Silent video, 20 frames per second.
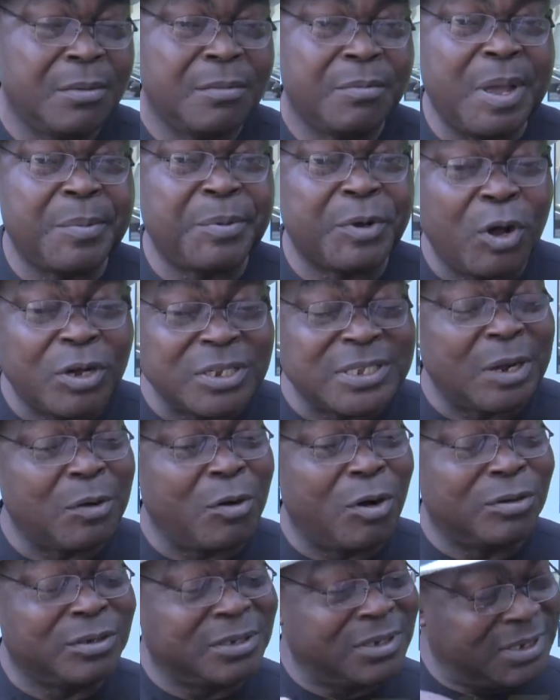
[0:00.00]
but because there
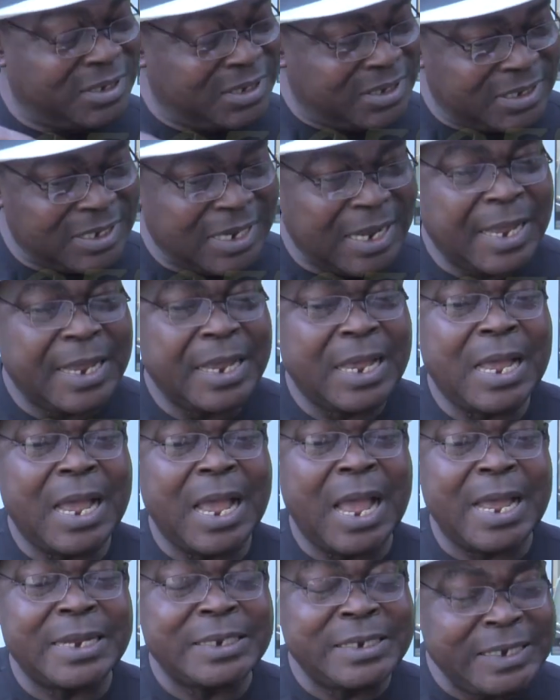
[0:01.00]
was
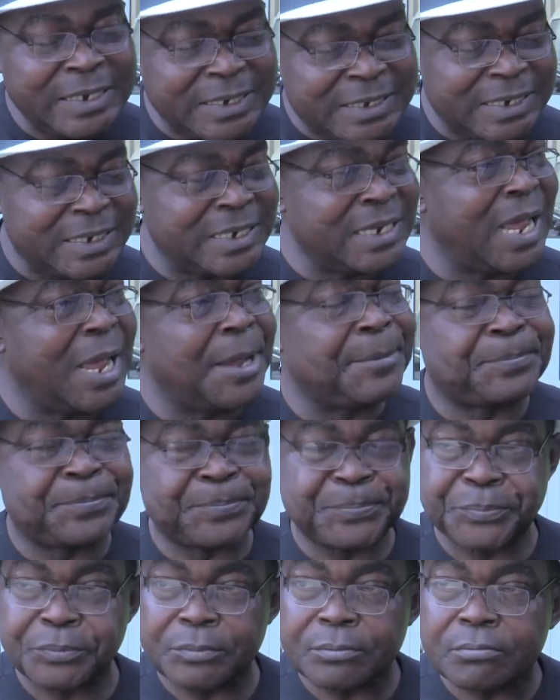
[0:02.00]
an internal
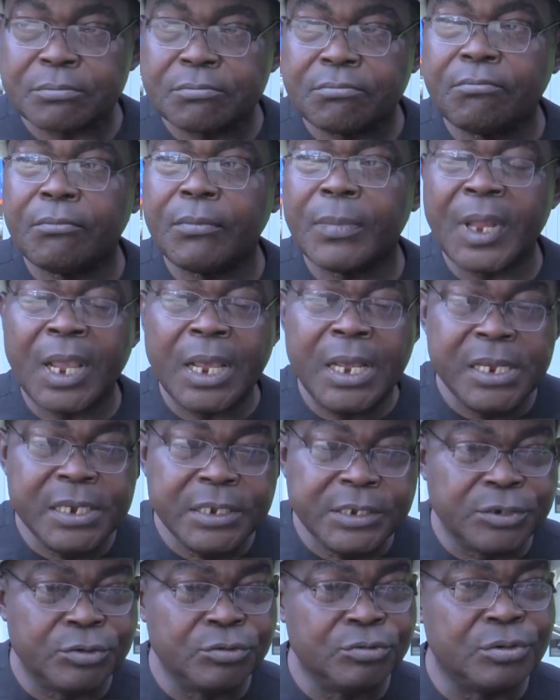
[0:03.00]

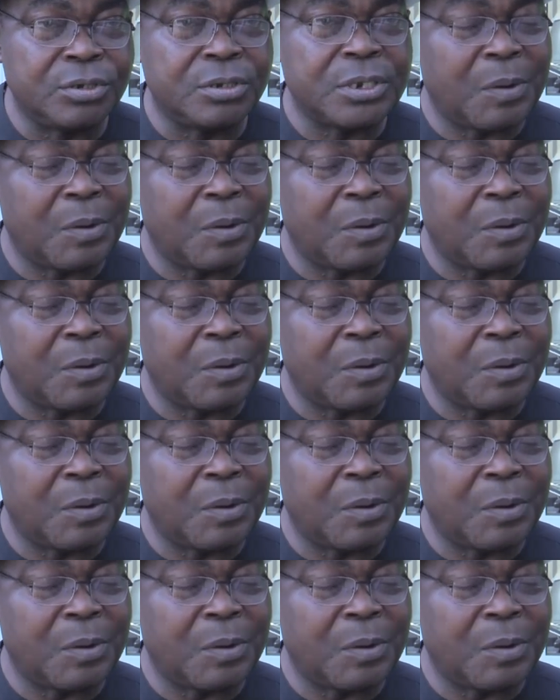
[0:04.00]
issues.